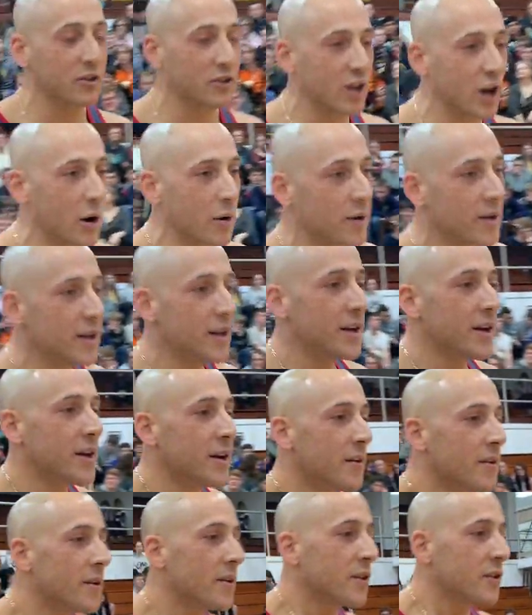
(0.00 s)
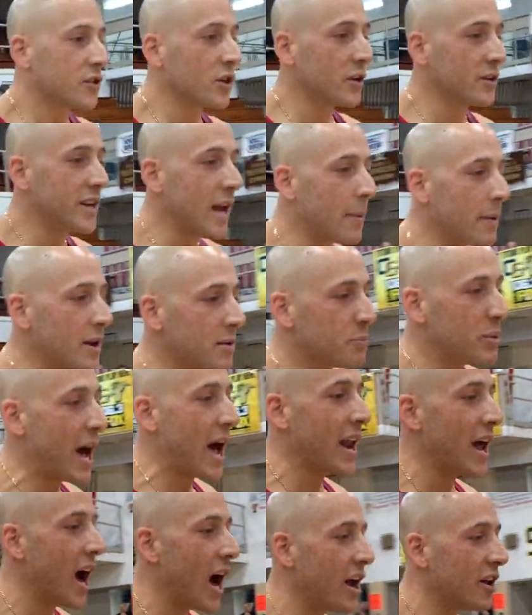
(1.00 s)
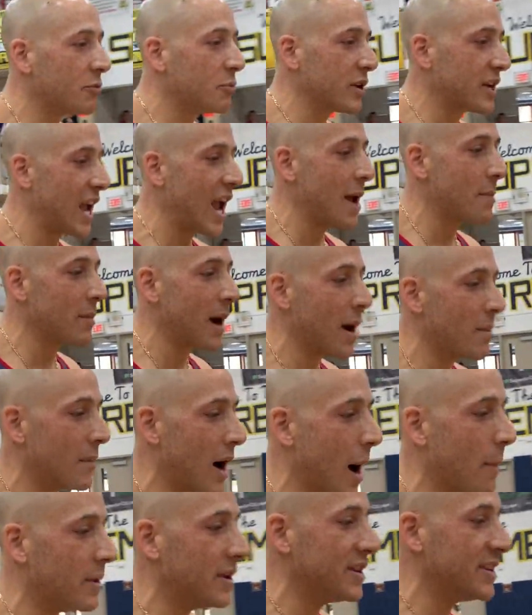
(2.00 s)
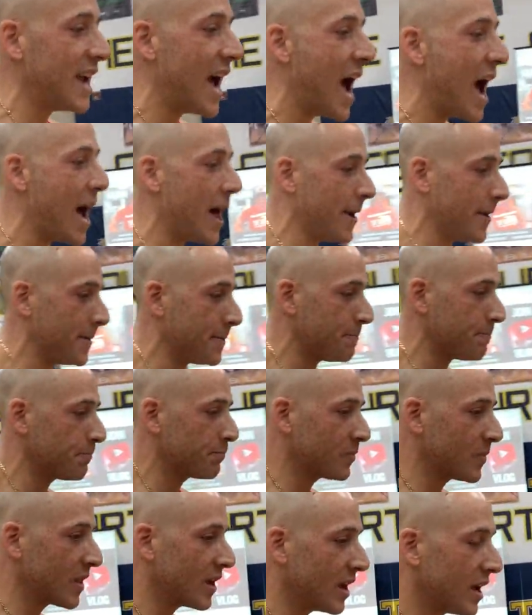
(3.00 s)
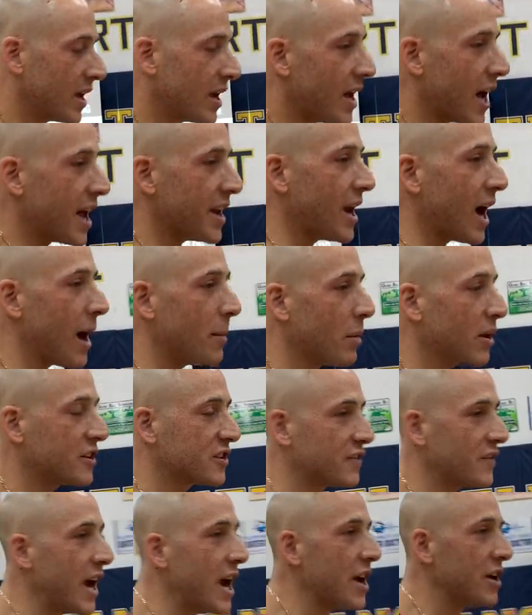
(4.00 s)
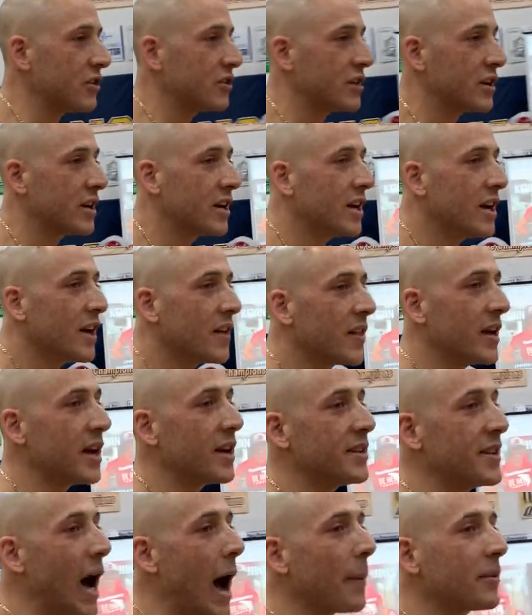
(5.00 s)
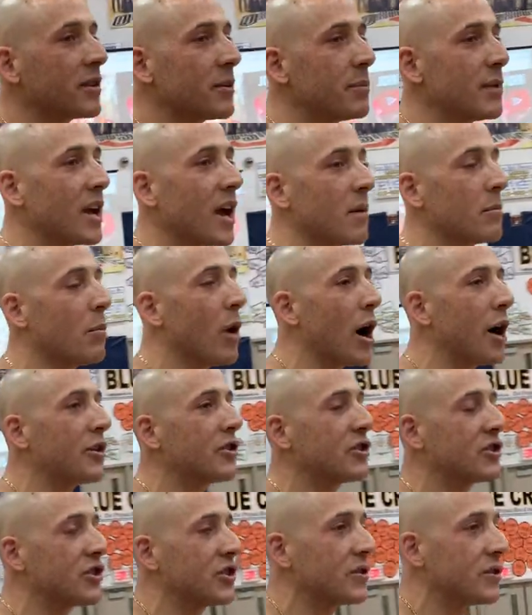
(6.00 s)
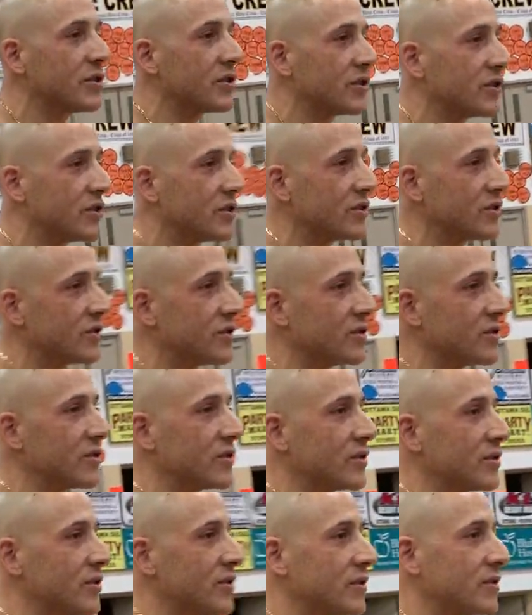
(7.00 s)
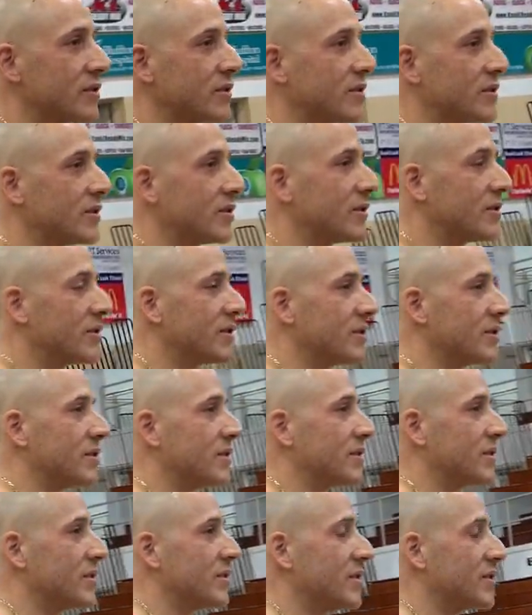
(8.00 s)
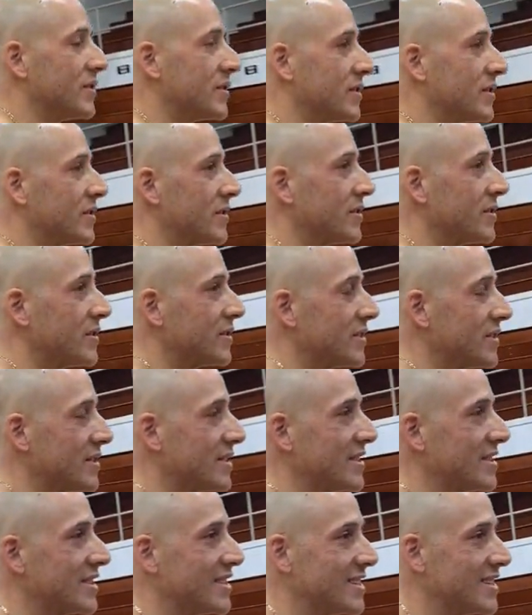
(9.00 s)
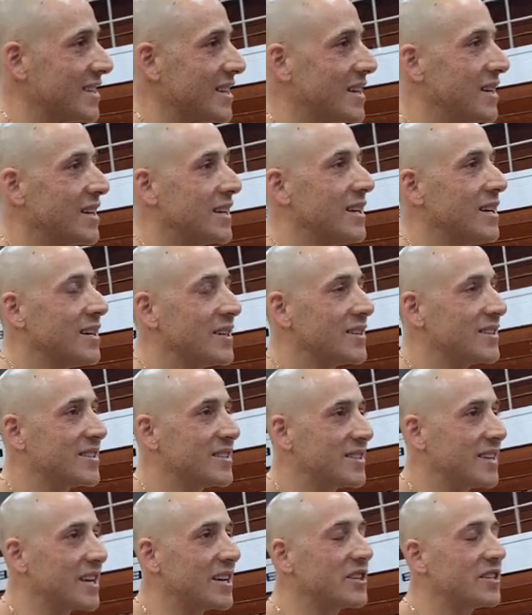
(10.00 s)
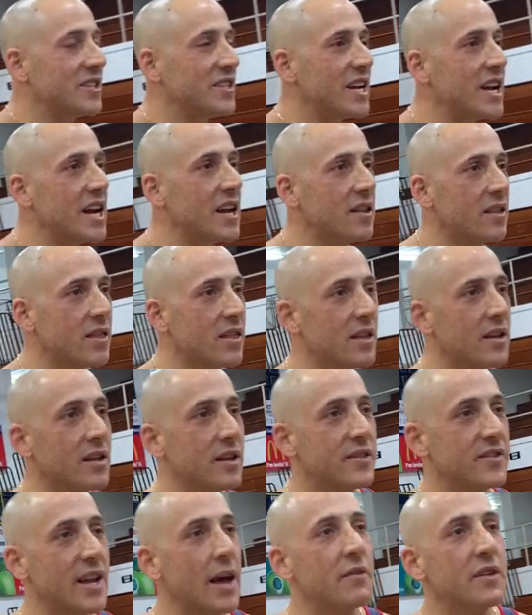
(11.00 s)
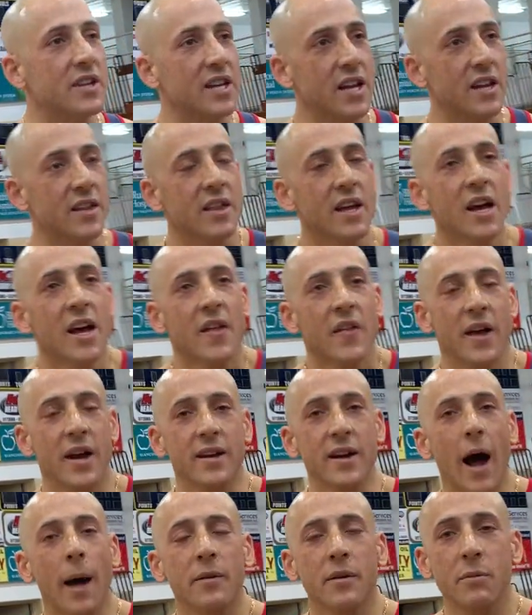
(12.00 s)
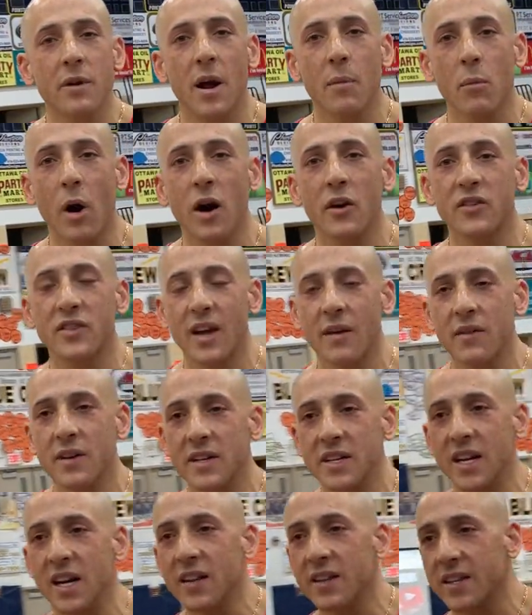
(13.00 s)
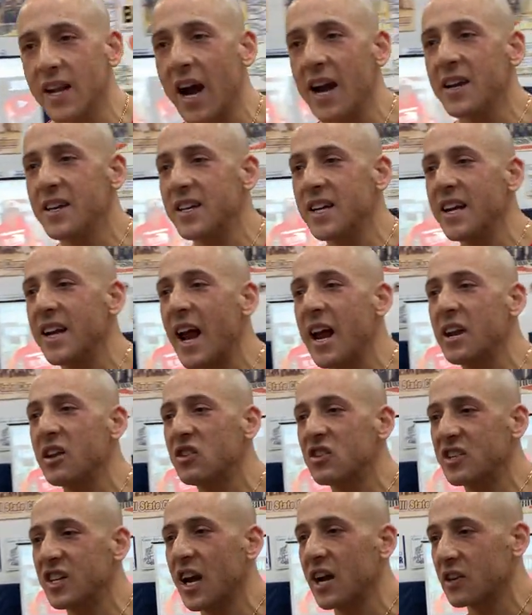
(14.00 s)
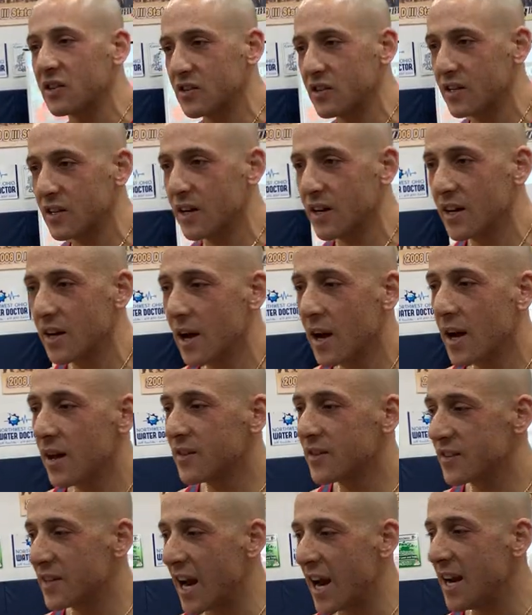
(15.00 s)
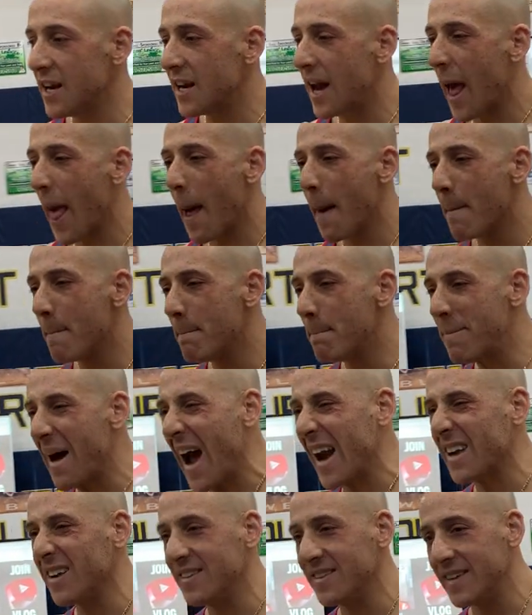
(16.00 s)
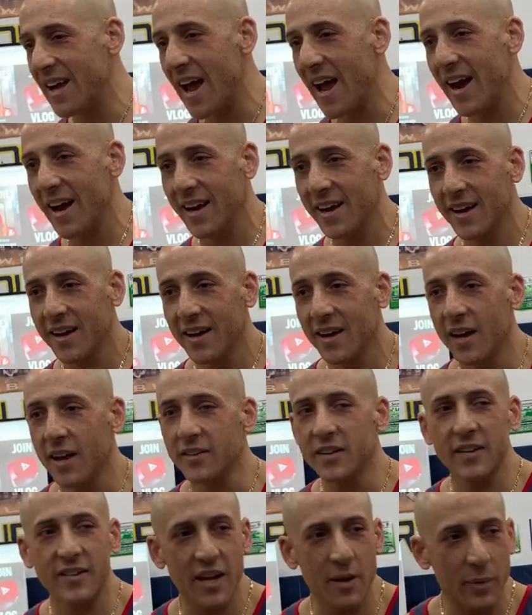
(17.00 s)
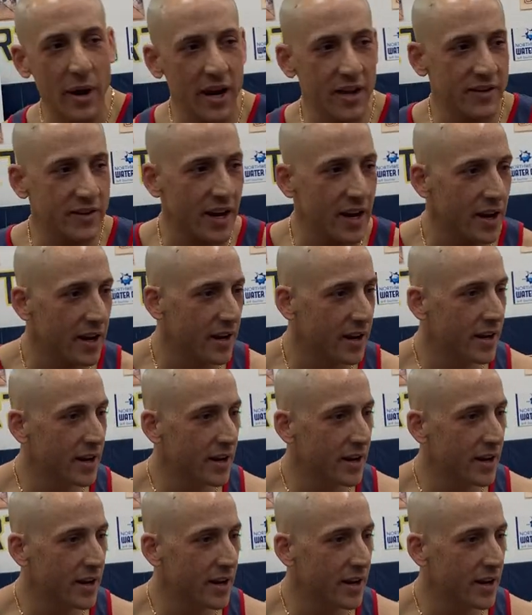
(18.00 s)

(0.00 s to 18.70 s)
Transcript: So, so Debbie and Pat Hines became my mom and dad at nine months of age. They adopted me on March 16th, 17th. They adopted me on March 17th, 1986, St. Patty's Day. Is that St. Patty's Day?